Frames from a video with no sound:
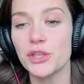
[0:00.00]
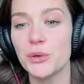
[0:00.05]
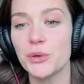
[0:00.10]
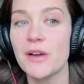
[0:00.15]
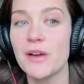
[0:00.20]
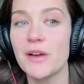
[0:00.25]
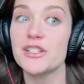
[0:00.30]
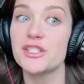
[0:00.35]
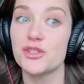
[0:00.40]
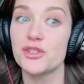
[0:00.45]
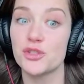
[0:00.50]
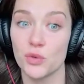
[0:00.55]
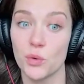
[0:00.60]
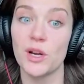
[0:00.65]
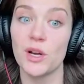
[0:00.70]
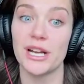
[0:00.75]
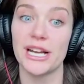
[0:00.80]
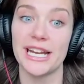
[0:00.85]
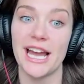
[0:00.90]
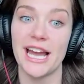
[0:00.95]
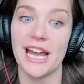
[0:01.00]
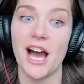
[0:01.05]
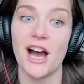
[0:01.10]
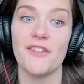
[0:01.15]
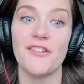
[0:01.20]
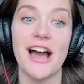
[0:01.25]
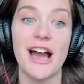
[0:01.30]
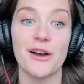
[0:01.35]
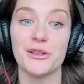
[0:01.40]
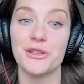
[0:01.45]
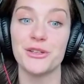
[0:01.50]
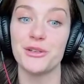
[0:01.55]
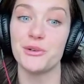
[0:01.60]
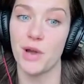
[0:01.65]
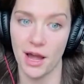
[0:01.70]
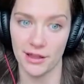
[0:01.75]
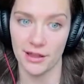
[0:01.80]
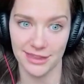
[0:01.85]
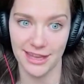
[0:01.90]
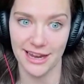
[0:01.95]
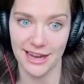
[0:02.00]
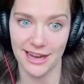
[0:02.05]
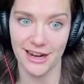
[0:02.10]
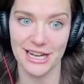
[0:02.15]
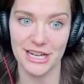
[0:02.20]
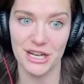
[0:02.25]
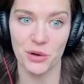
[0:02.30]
you have a story of how you got there.